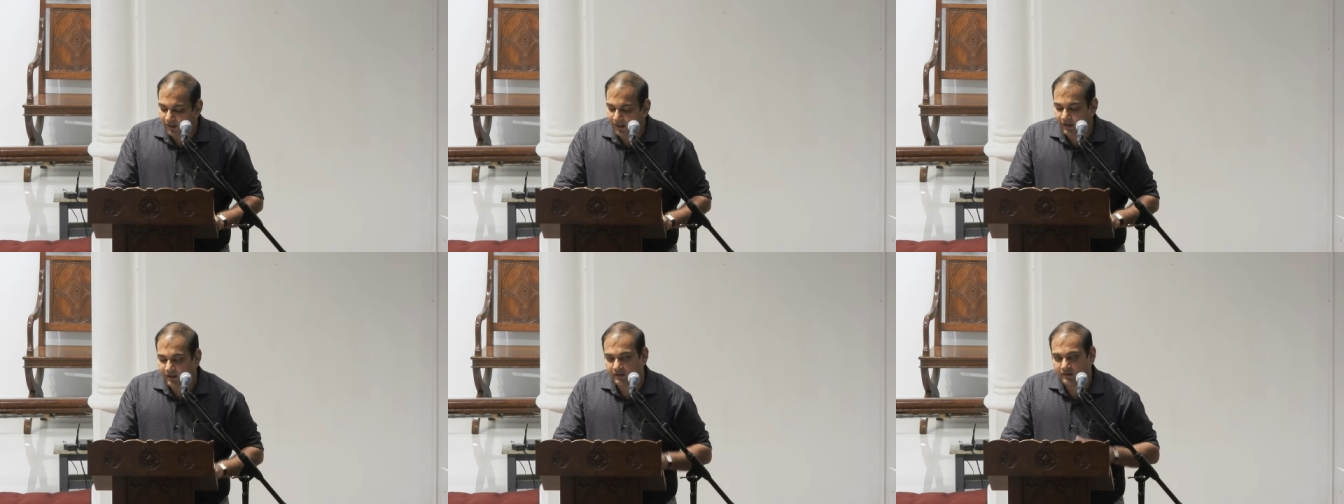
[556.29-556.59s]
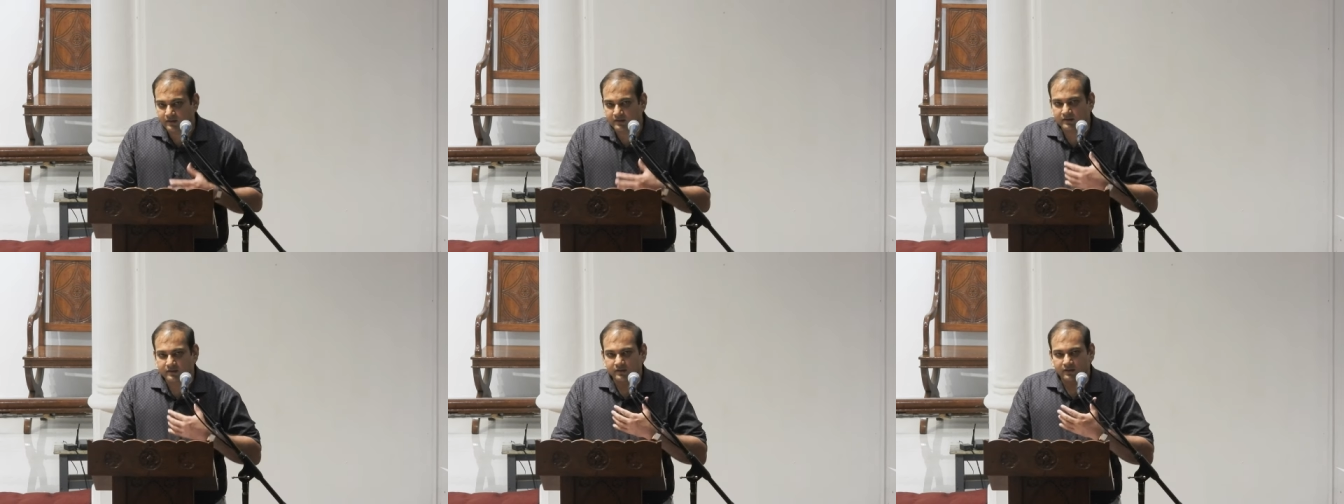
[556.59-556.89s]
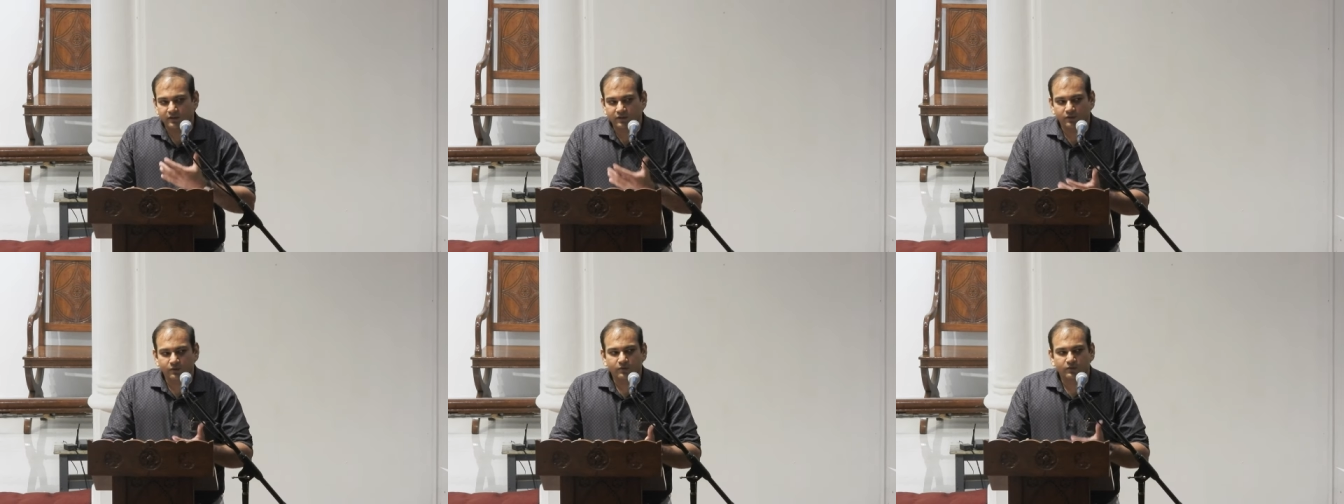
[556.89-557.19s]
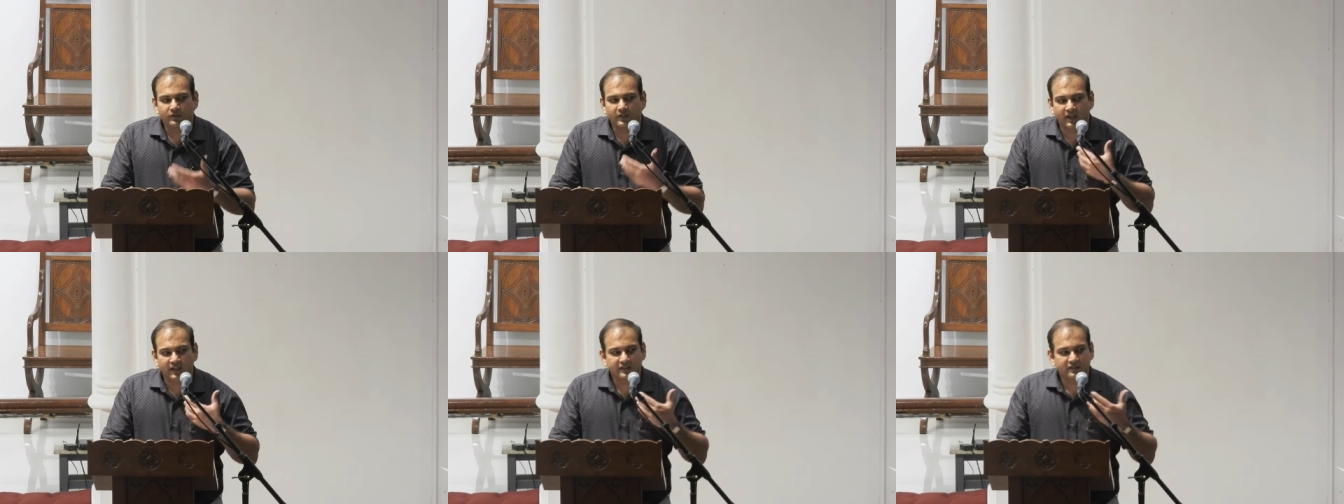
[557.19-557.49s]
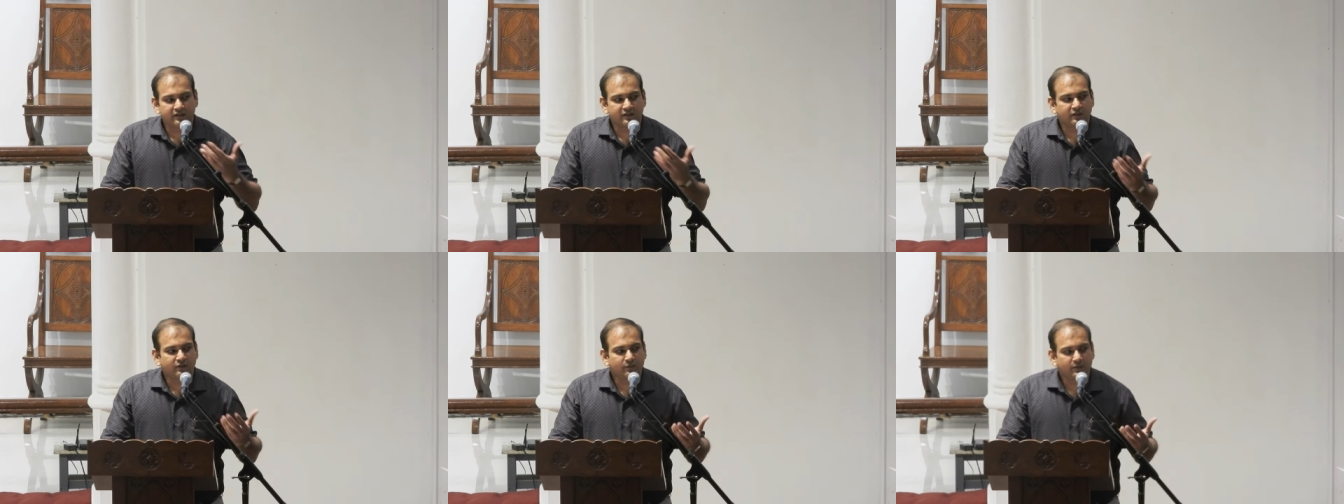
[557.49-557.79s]
As youth,
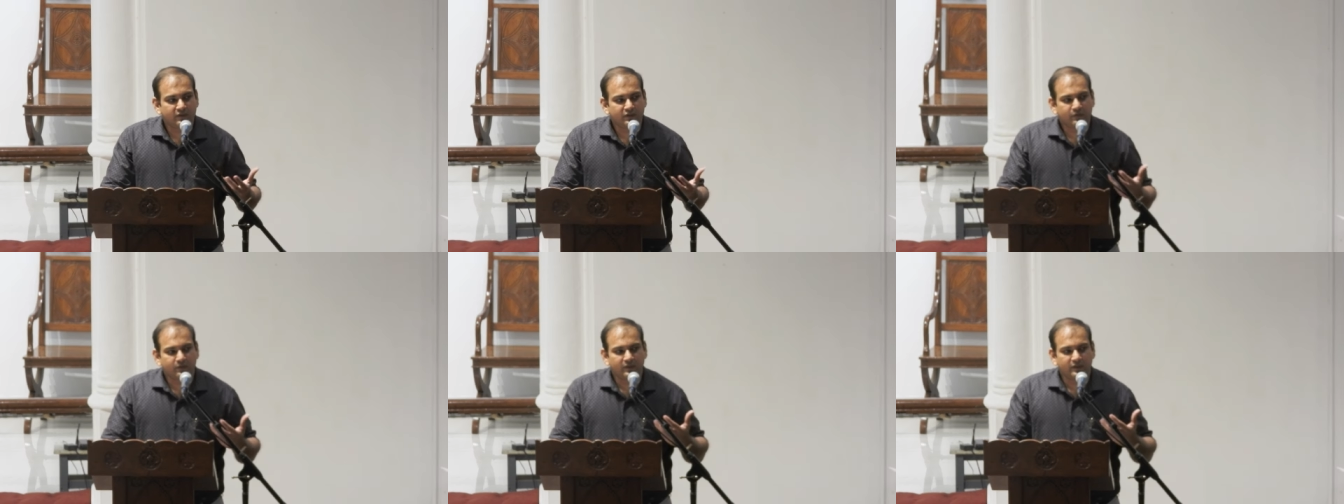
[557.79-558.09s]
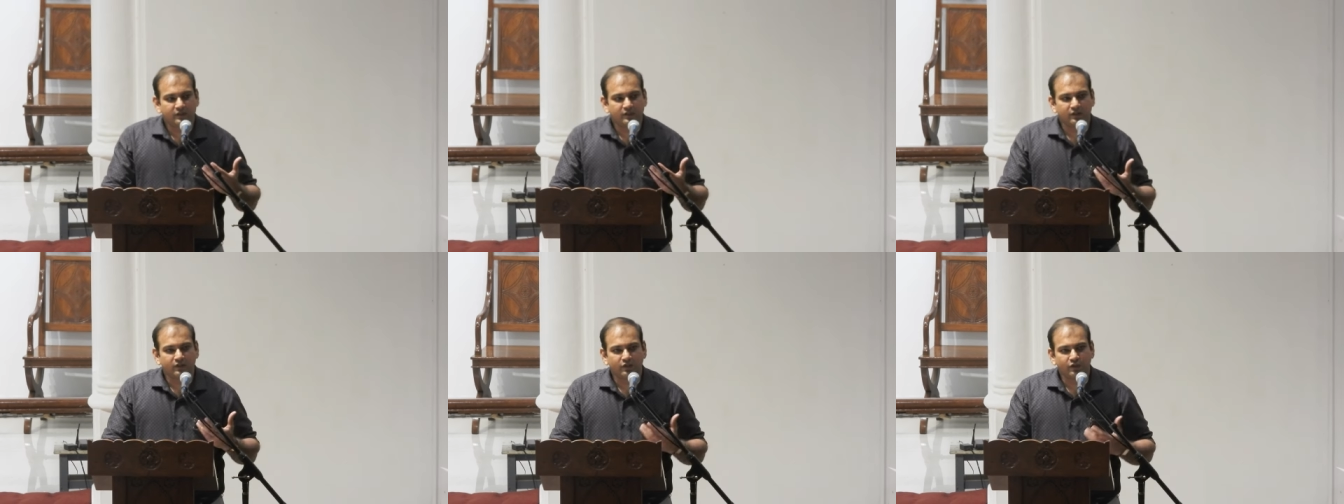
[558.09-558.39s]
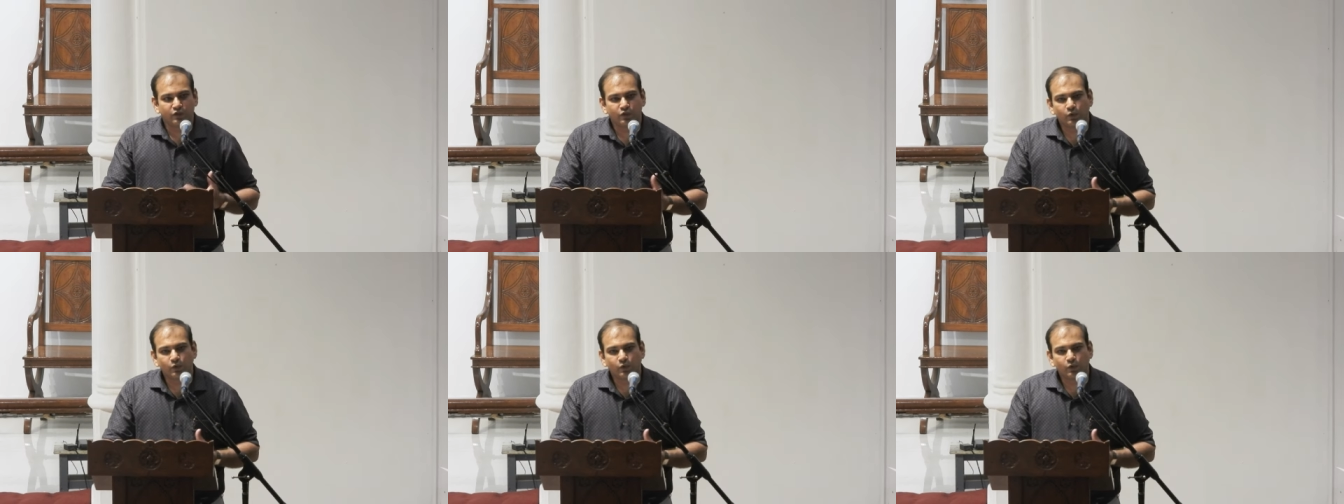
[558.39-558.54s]
as individuals,